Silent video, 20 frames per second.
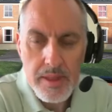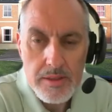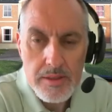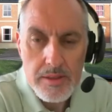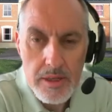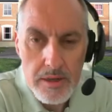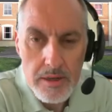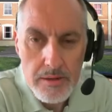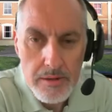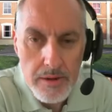
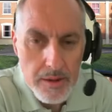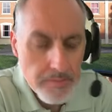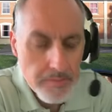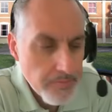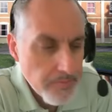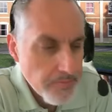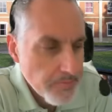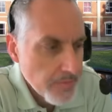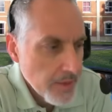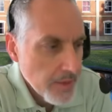so
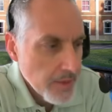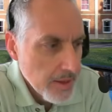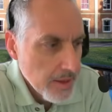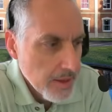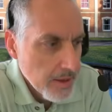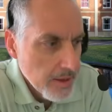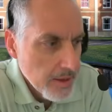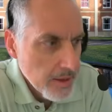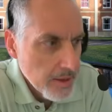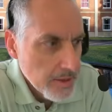um,
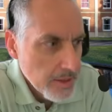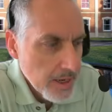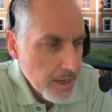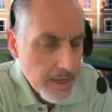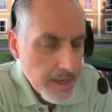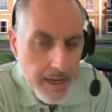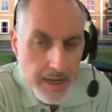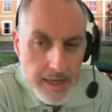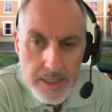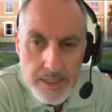
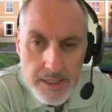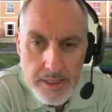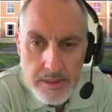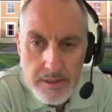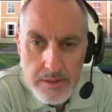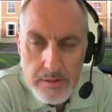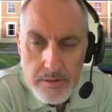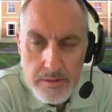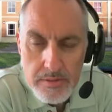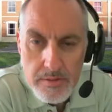
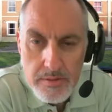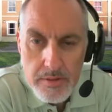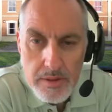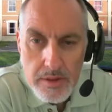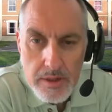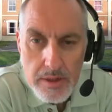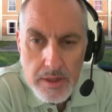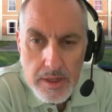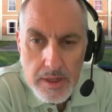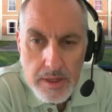delegation,
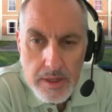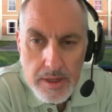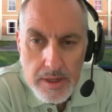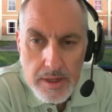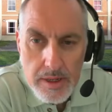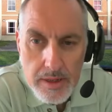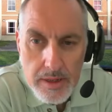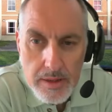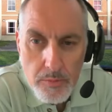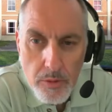
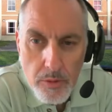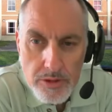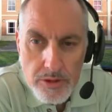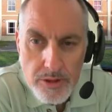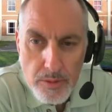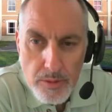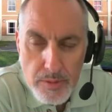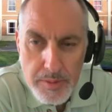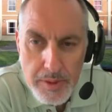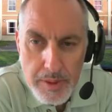um, what
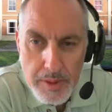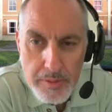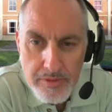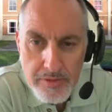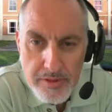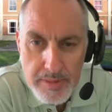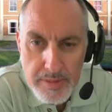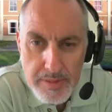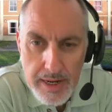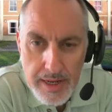stops people
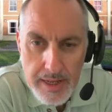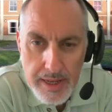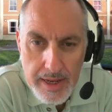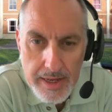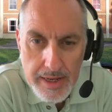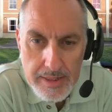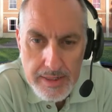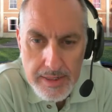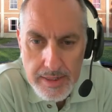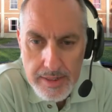from
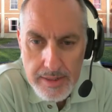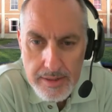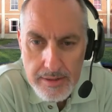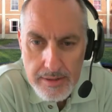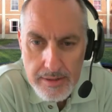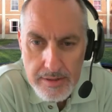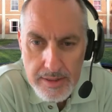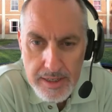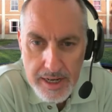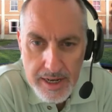delegating
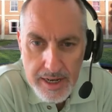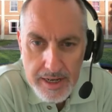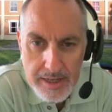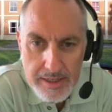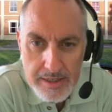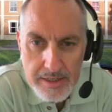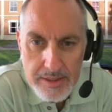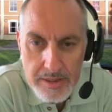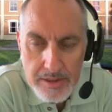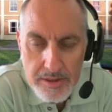
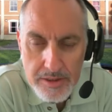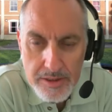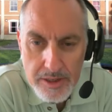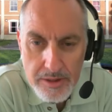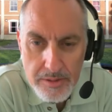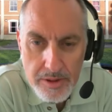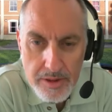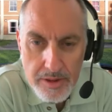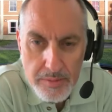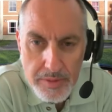tasks
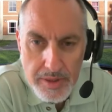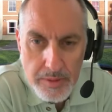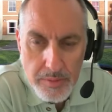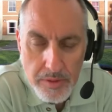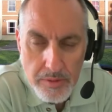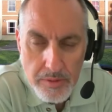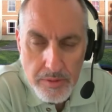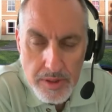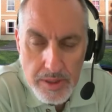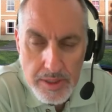to other
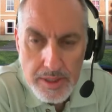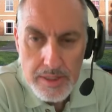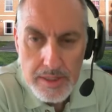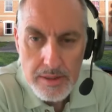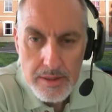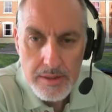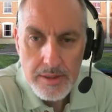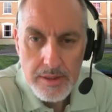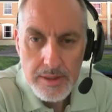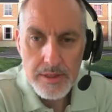people? Well, I think
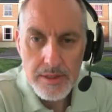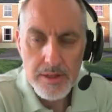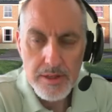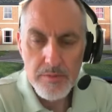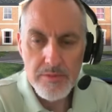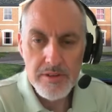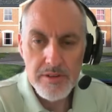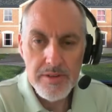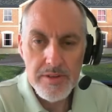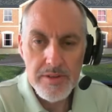there's a, there's a,
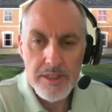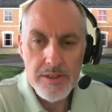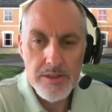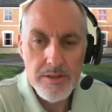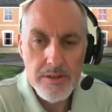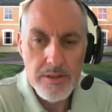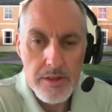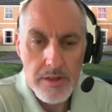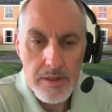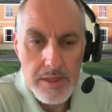number of
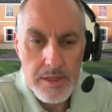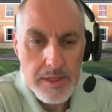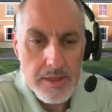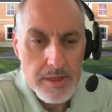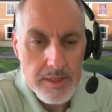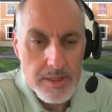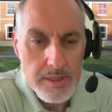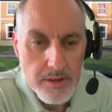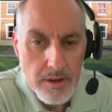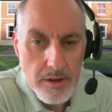issues. I think
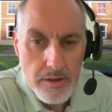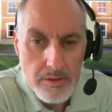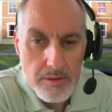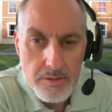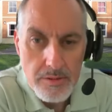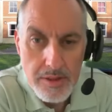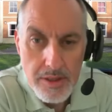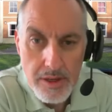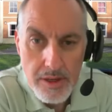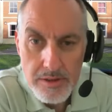it
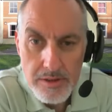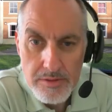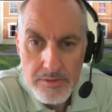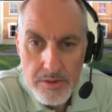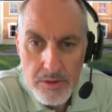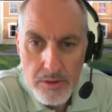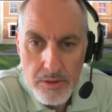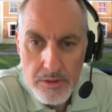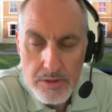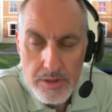starts with us,
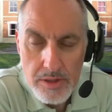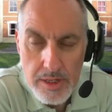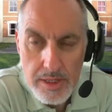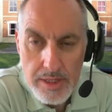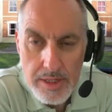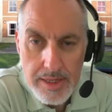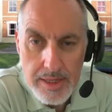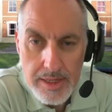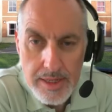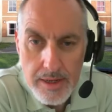of course.
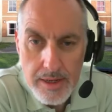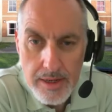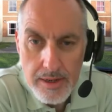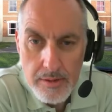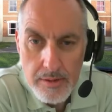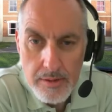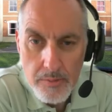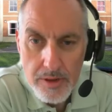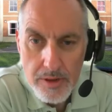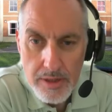And I think
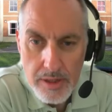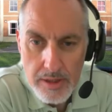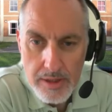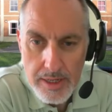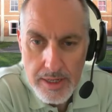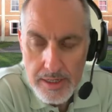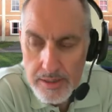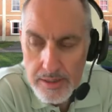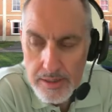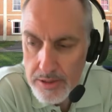uh, one of the
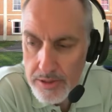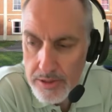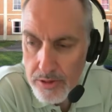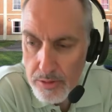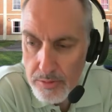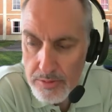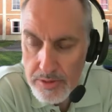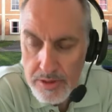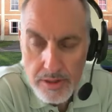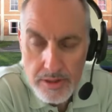things that
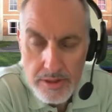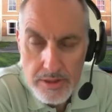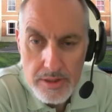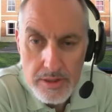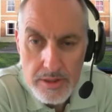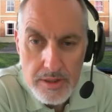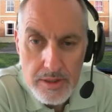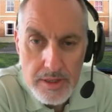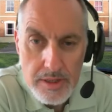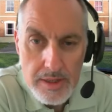stops us